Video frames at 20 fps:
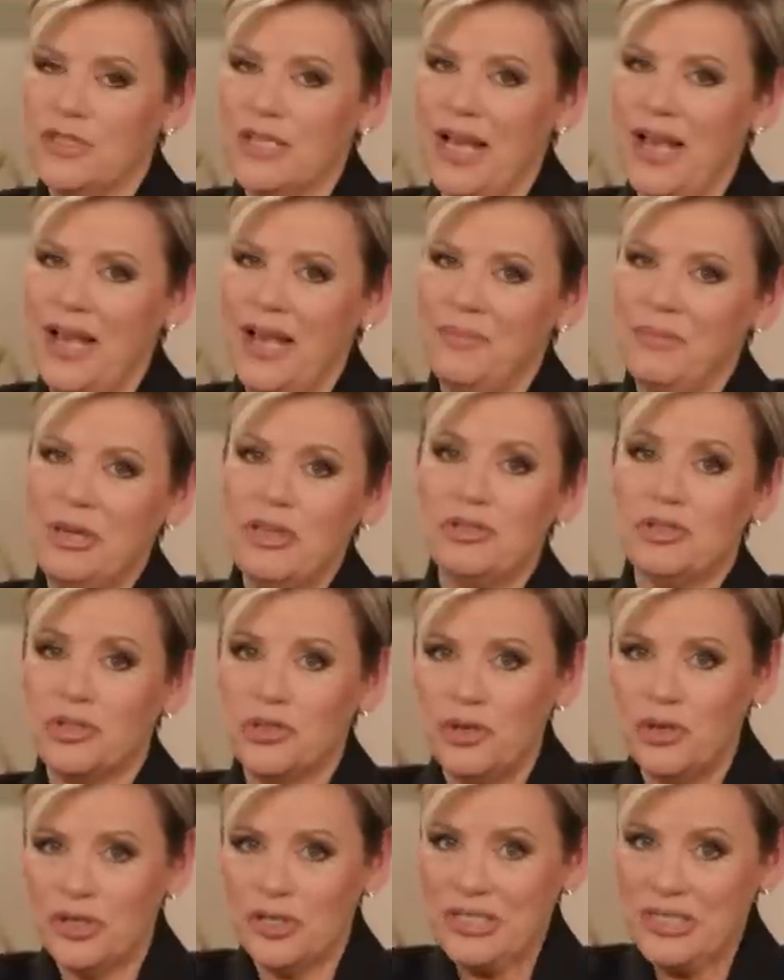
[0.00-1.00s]
time. It
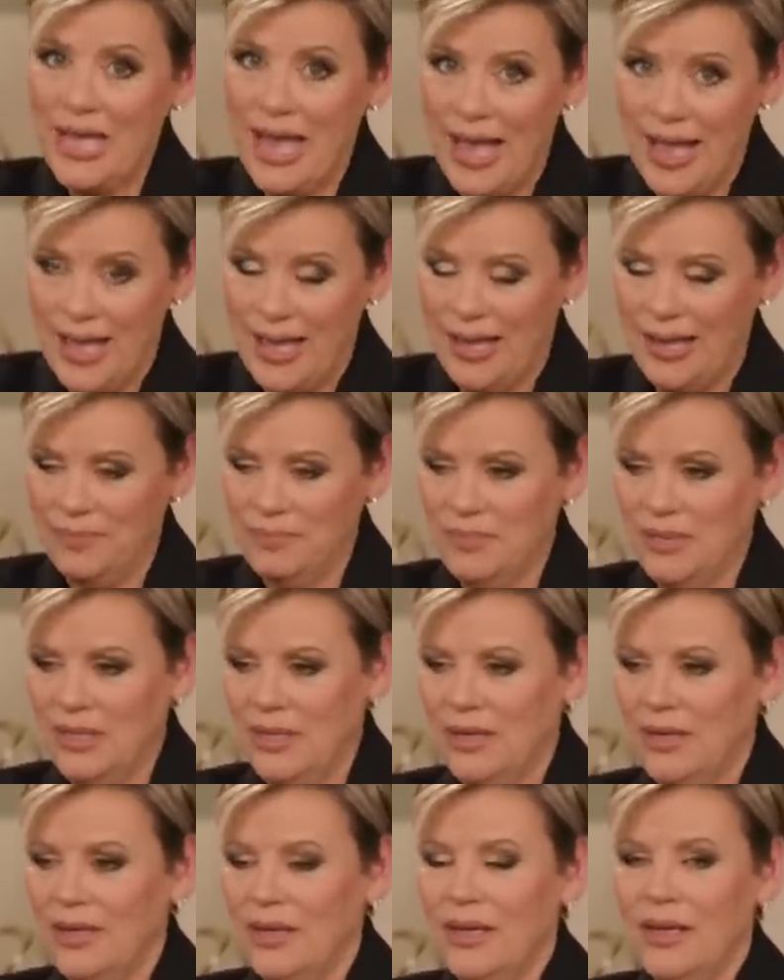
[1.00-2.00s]
took time
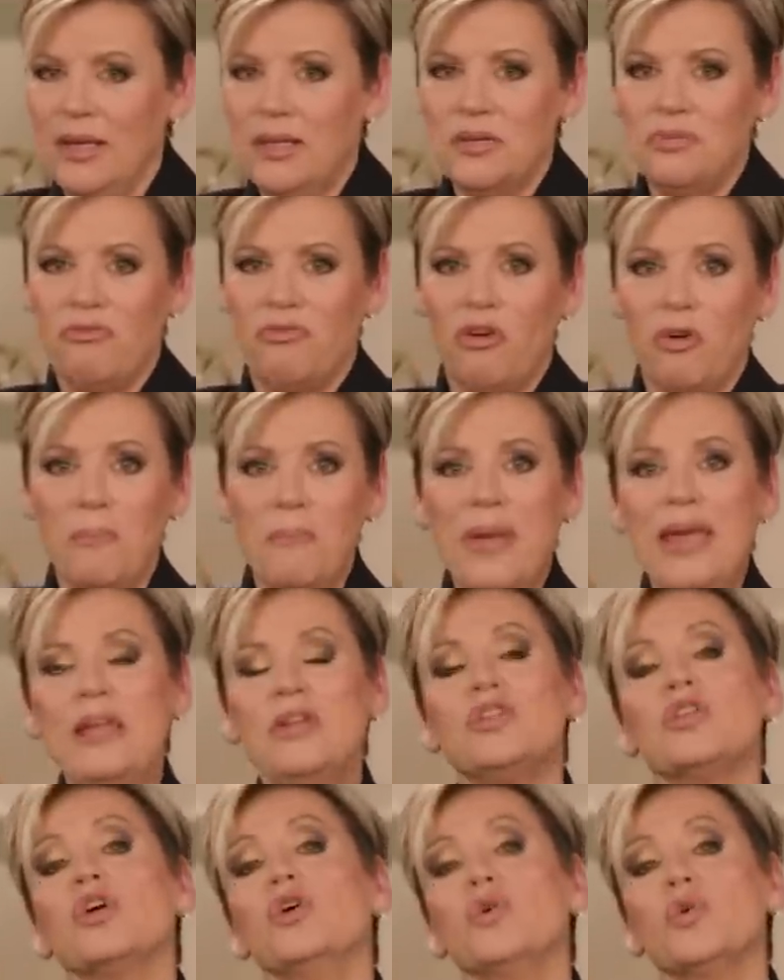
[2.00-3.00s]
for me
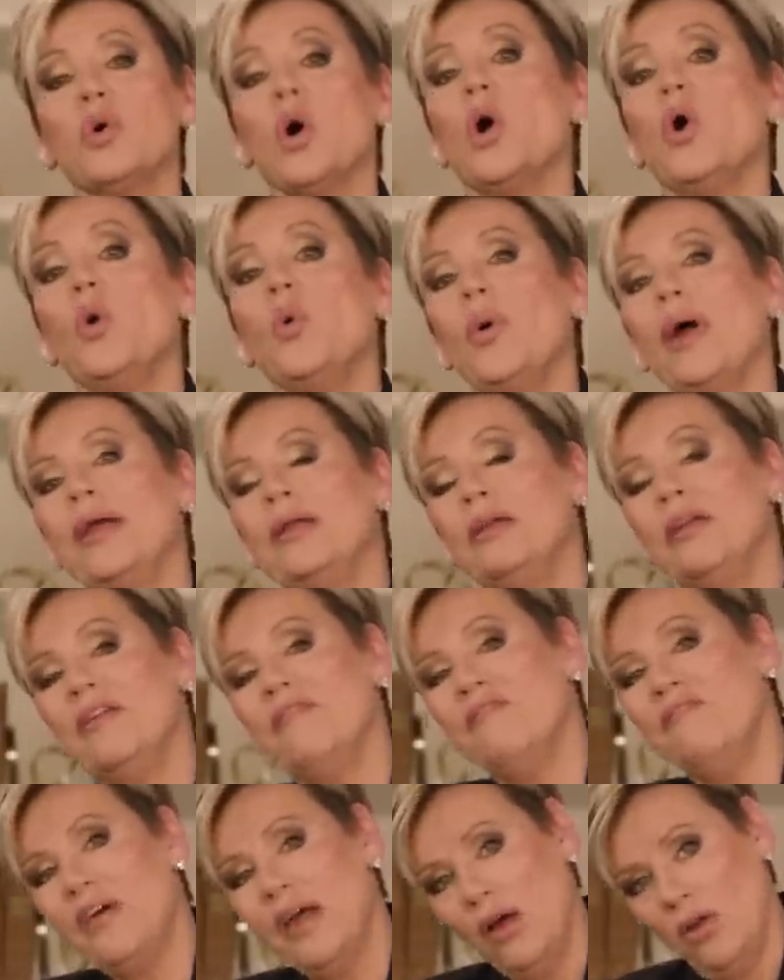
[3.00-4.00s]
to grow and
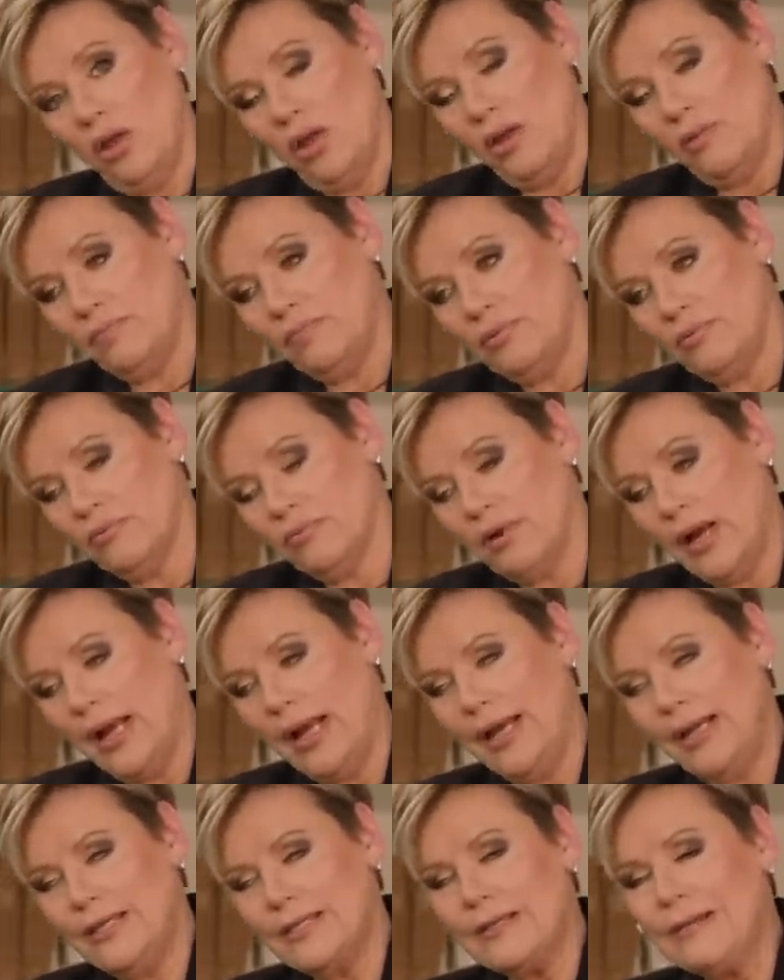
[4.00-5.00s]
develop,
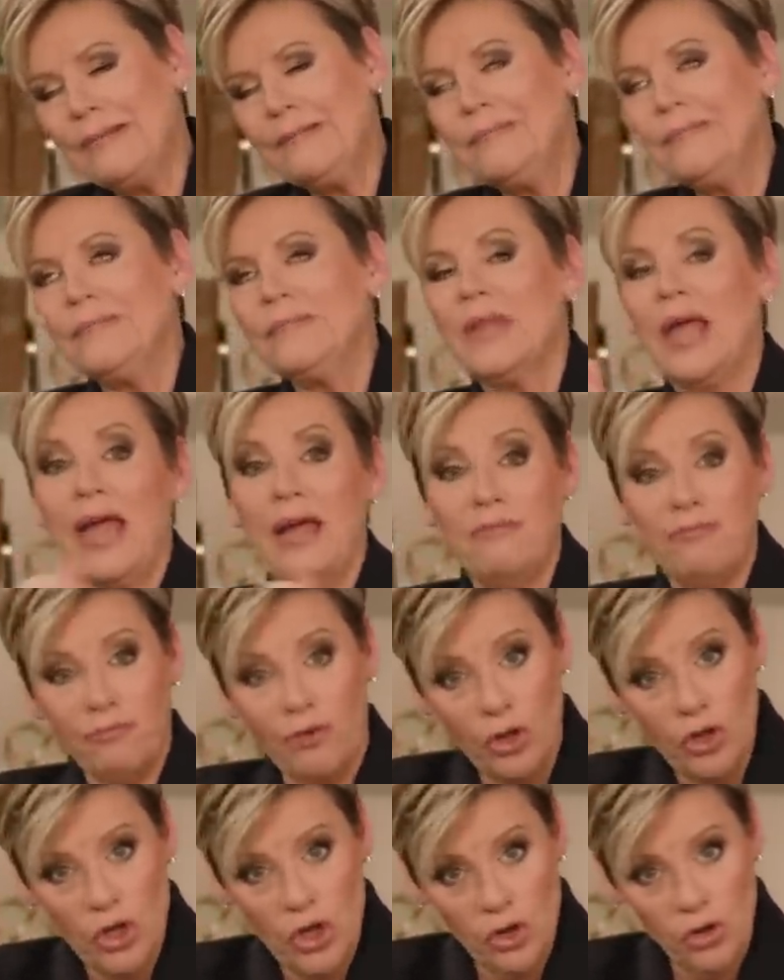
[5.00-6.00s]
right? And
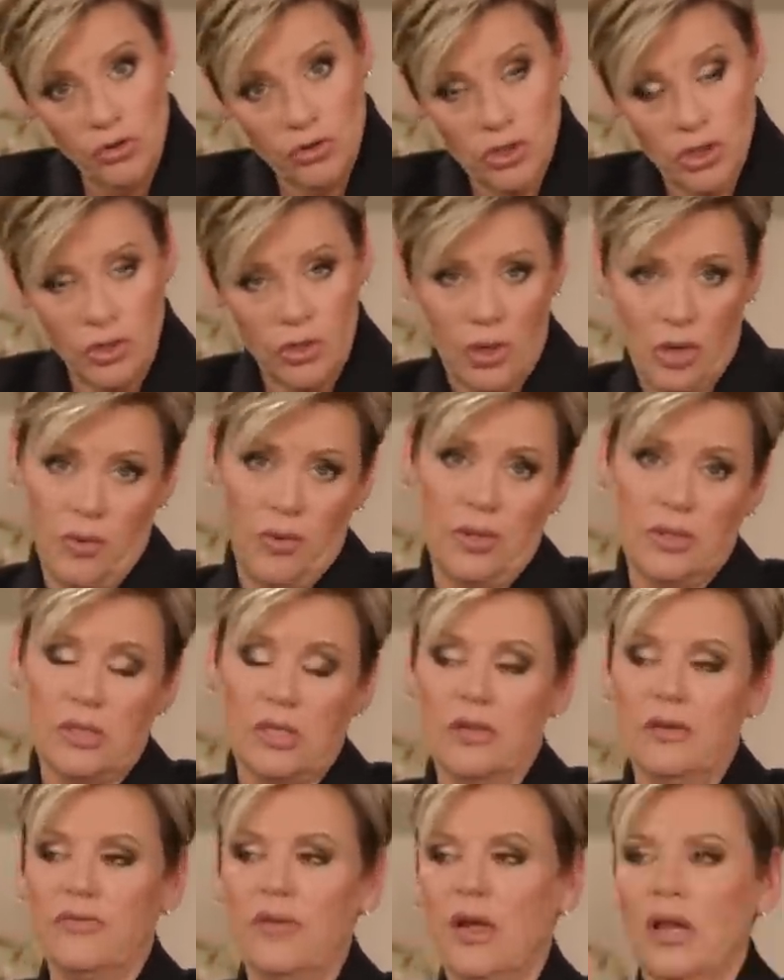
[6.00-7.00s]
for you to grow and to
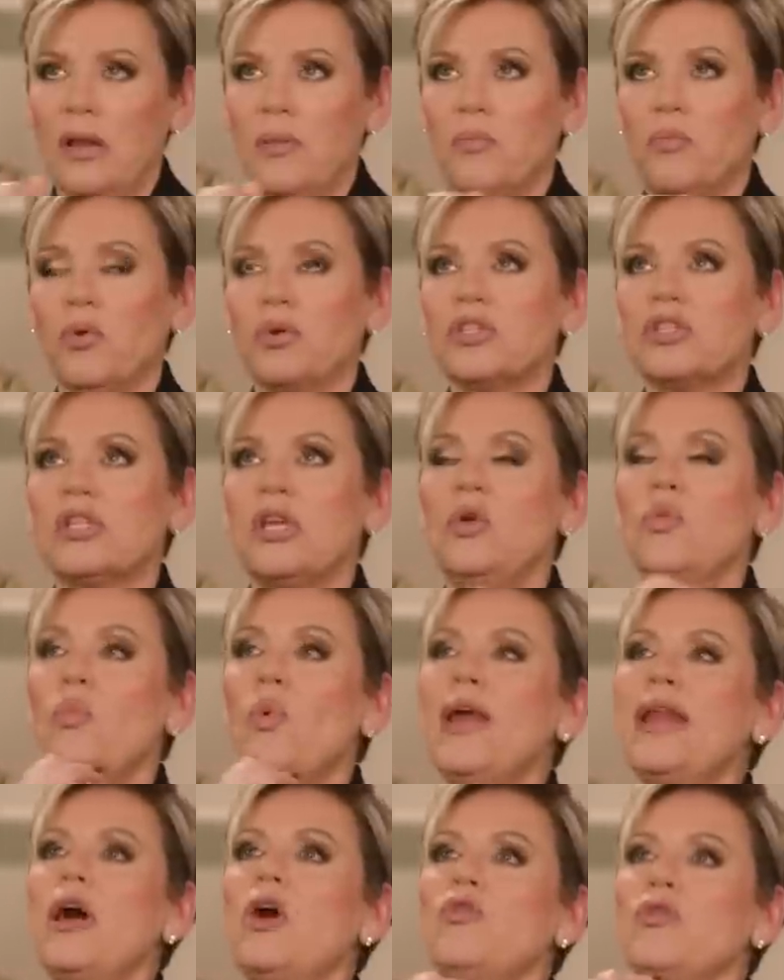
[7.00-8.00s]
develop. Well, see,
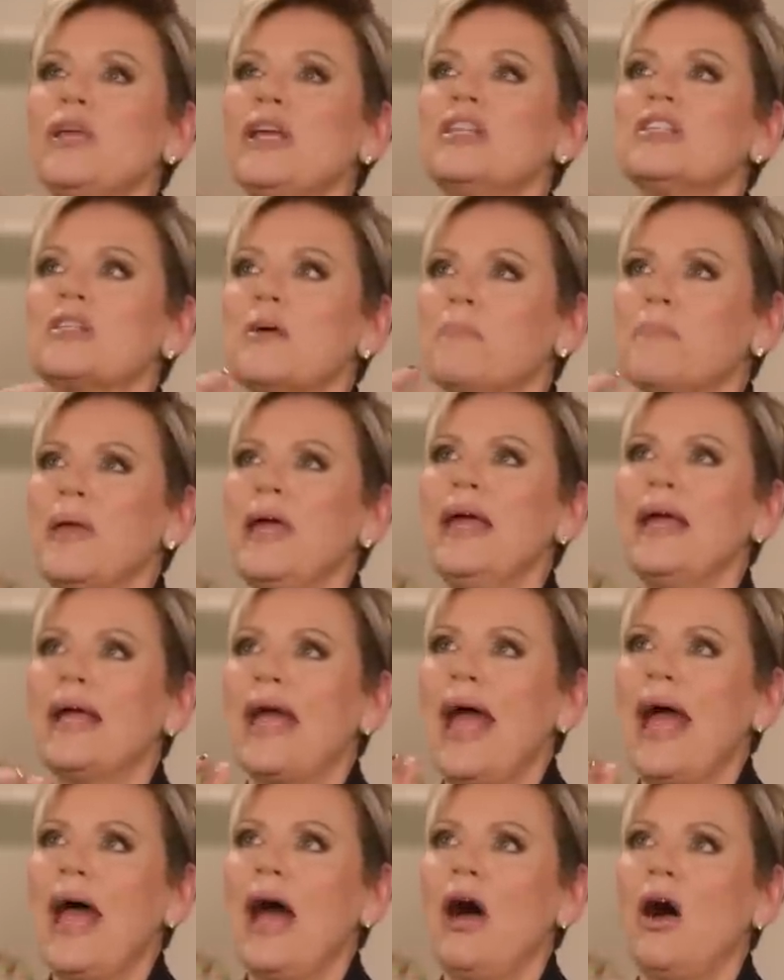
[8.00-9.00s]
we don't get to pick
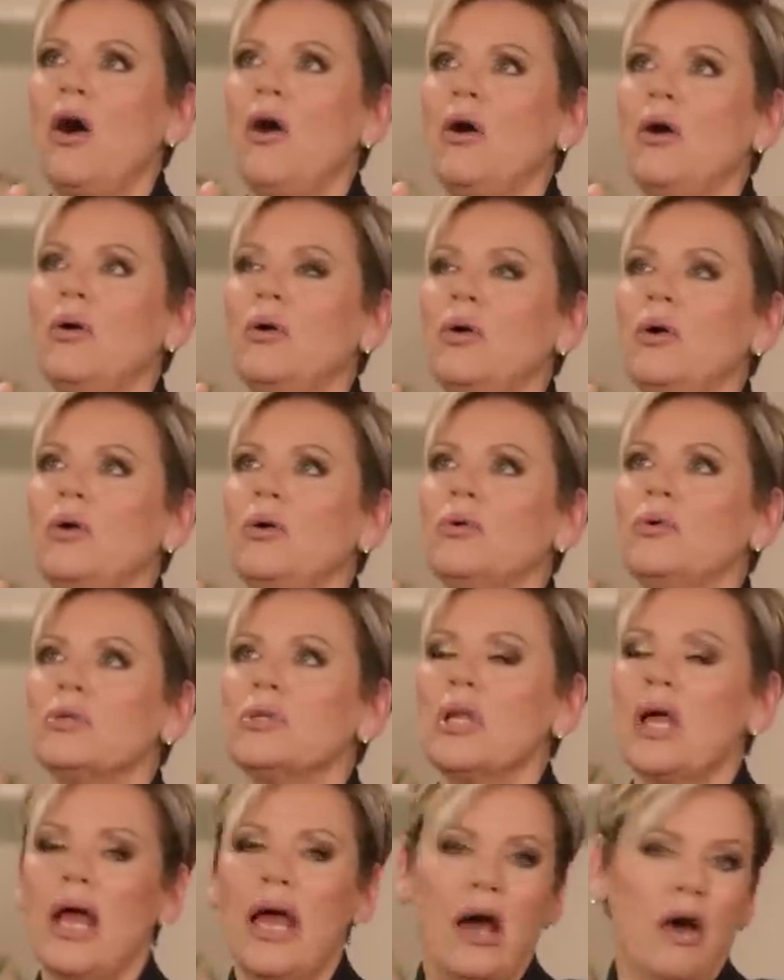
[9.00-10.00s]
how
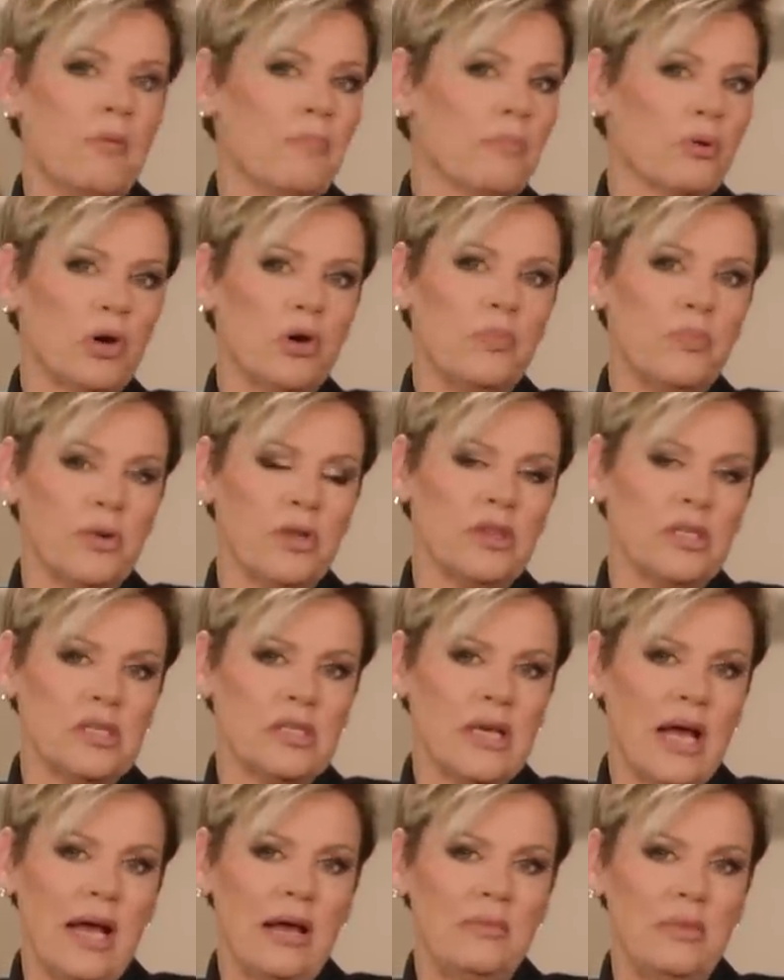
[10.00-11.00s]
appropriate the
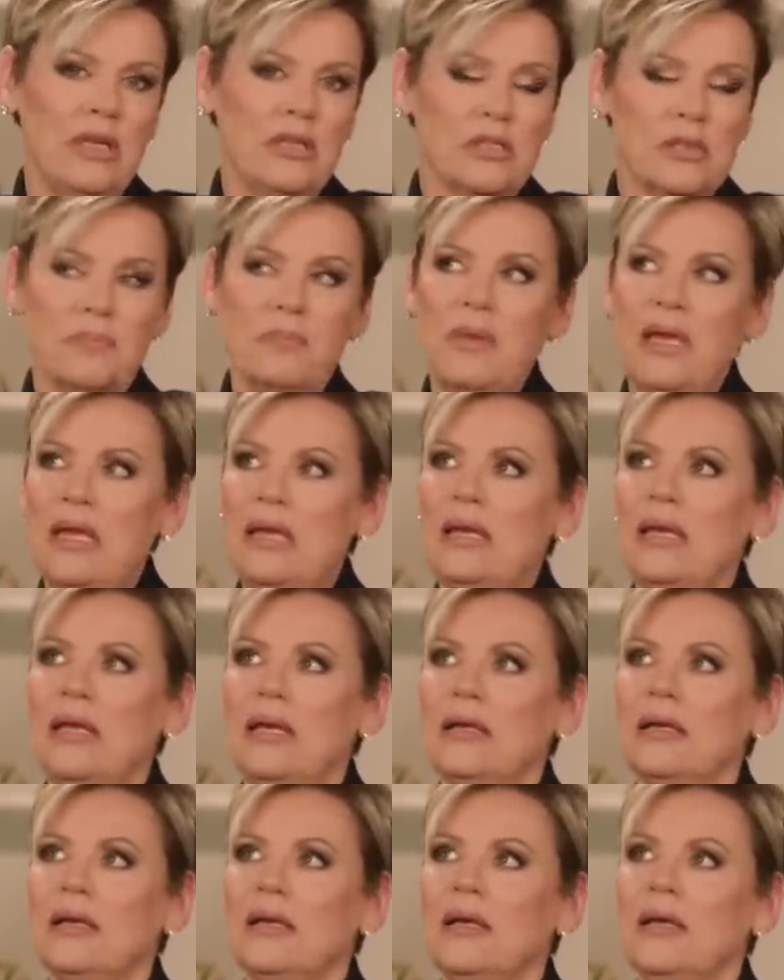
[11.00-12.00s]
time is,
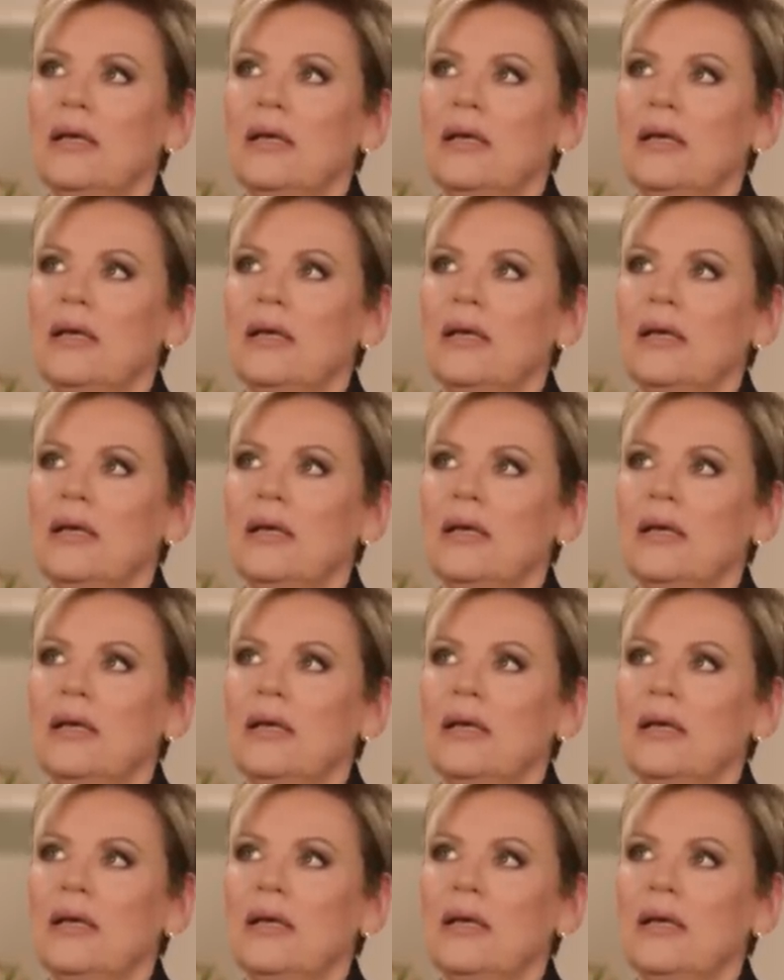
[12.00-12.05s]
meaning